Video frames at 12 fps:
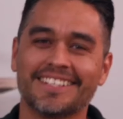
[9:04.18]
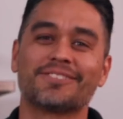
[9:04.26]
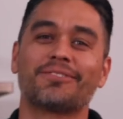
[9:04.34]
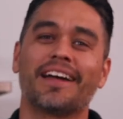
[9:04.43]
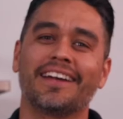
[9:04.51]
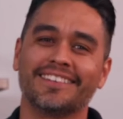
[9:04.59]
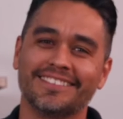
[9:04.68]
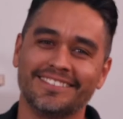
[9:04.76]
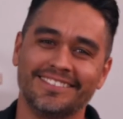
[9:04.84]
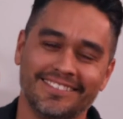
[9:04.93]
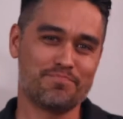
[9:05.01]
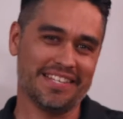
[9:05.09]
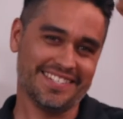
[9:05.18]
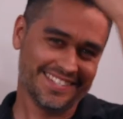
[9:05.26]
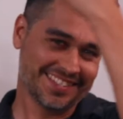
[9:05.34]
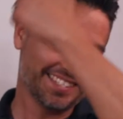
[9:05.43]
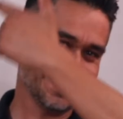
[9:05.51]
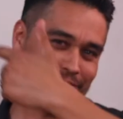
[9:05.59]
That's right.
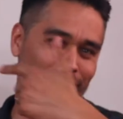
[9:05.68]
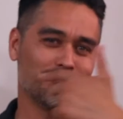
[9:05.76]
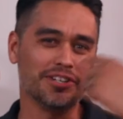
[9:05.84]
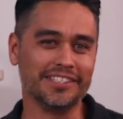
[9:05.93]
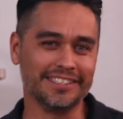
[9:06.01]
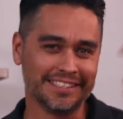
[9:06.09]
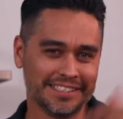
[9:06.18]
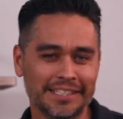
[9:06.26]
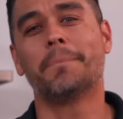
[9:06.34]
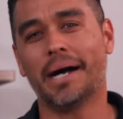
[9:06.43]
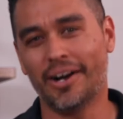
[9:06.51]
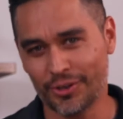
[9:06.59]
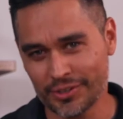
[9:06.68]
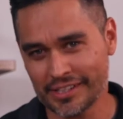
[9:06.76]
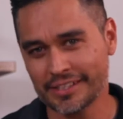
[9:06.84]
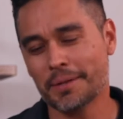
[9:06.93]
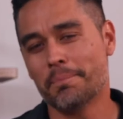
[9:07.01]
Business in the front, party in the